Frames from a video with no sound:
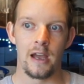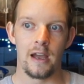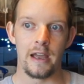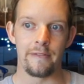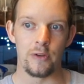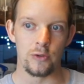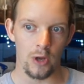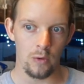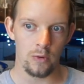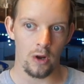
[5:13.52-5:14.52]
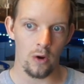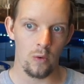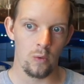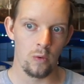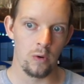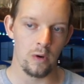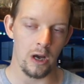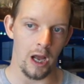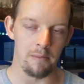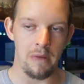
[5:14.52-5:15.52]
if you don't know
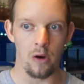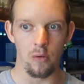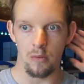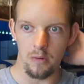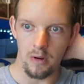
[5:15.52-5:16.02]
about